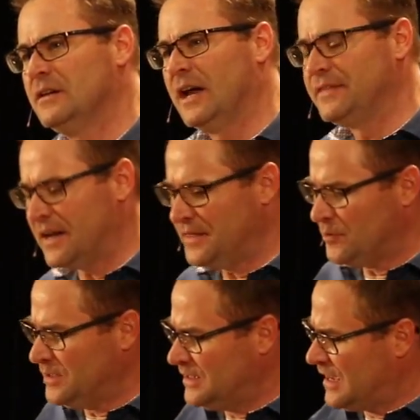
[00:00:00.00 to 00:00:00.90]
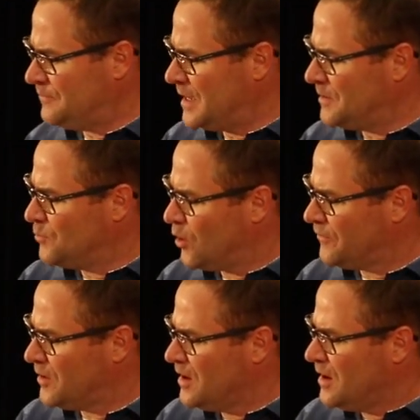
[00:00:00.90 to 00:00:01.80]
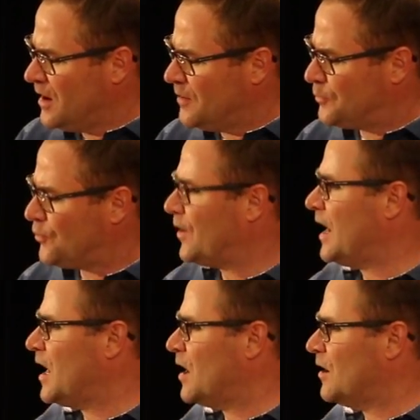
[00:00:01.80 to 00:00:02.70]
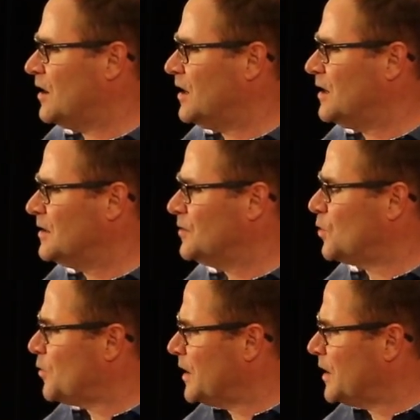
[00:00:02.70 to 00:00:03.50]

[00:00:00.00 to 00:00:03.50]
And then I think we need to have maybe more of a prayer where